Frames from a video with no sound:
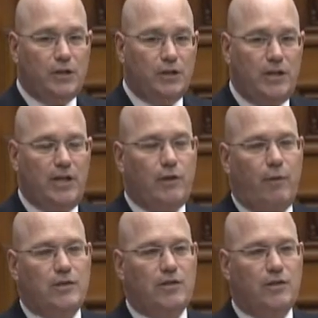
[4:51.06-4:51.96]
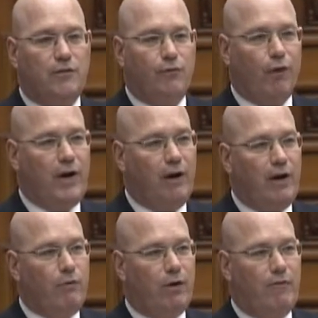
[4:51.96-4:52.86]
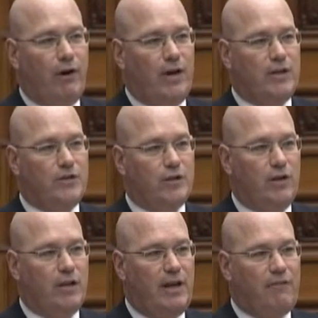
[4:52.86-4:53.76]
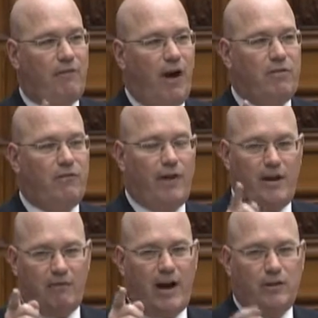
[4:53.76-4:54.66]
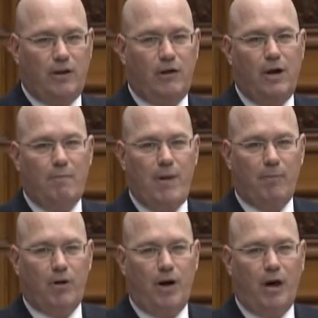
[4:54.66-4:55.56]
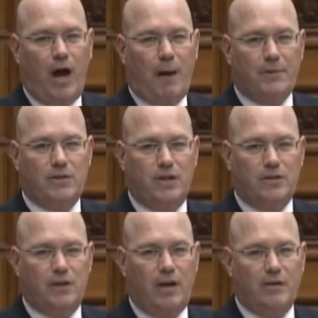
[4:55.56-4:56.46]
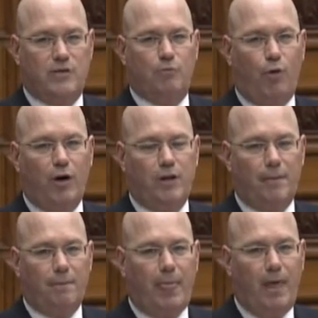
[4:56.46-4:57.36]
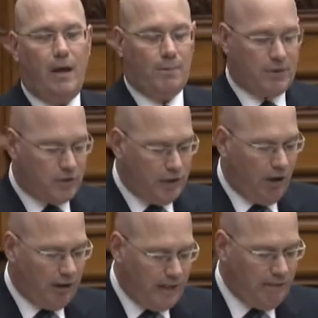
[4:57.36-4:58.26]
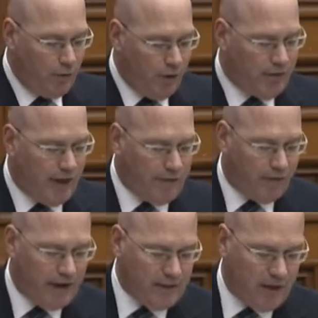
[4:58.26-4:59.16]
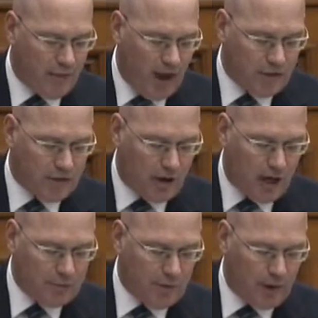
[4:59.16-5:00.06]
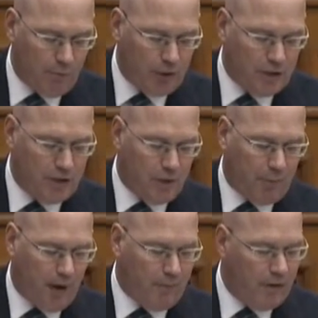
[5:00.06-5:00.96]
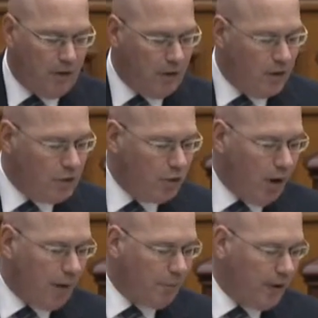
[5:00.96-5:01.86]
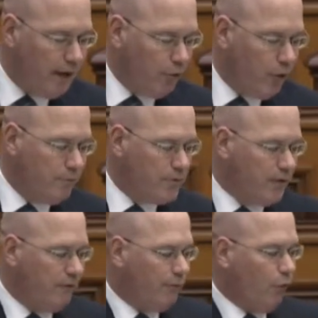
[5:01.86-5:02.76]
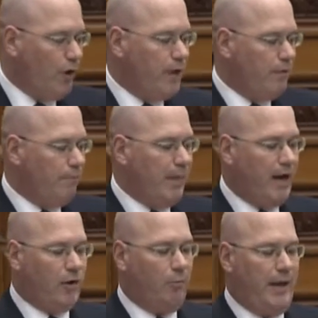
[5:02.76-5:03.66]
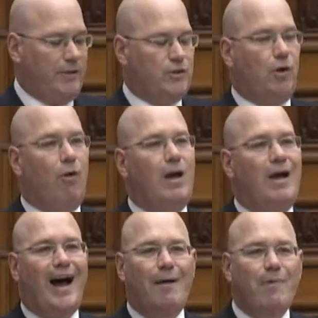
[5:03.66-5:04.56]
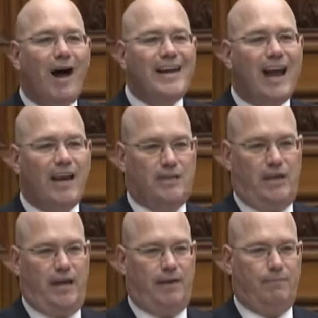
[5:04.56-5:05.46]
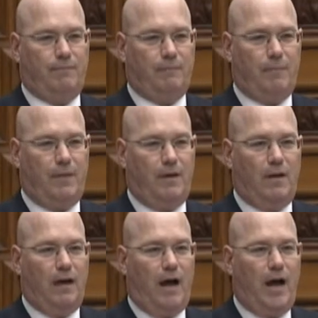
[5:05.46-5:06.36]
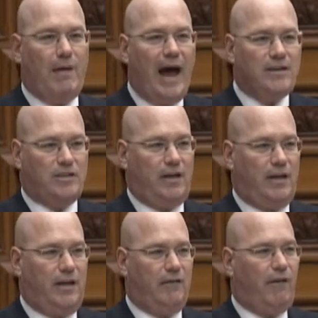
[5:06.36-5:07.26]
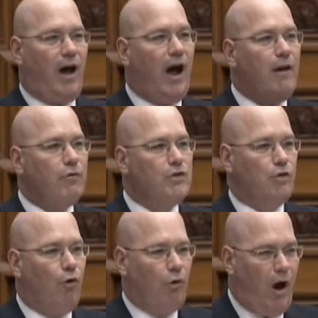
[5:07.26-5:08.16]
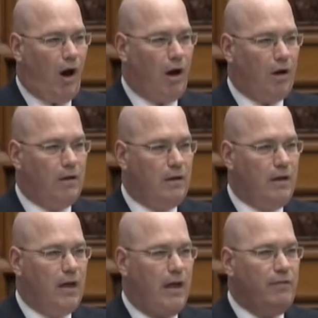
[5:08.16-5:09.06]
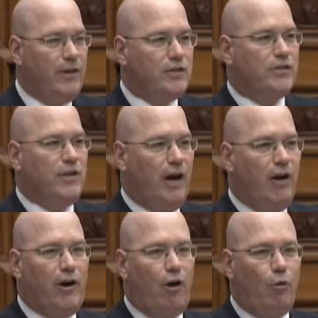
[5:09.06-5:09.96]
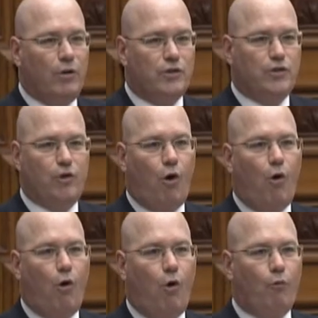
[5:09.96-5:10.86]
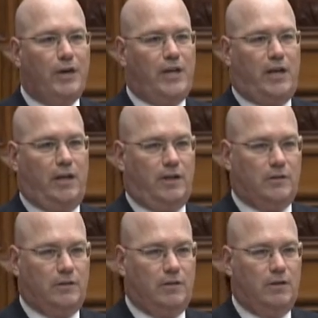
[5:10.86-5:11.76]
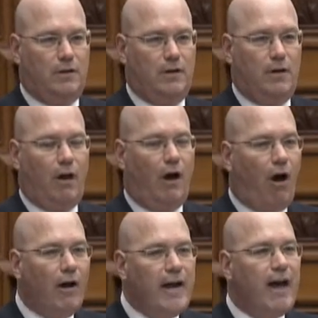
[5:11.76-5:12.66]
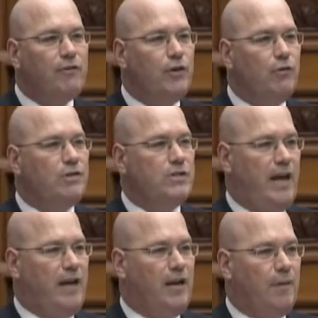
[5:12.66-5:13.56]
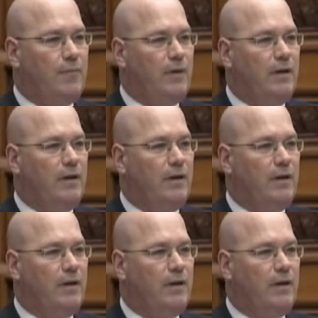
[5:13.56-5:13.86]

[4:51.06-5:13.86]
She and the residents of Fort Erie were very concerned, and they fought the fight. In fact, their member opposite has supported them. But still, even with that fight, they've lost their hospital emergency department, 2 operating rooms, and 40 medical beds. So I'm not yelling today. I'm asking, if I was so wrong and this scenario was so ridiculous, all you have to do is stand up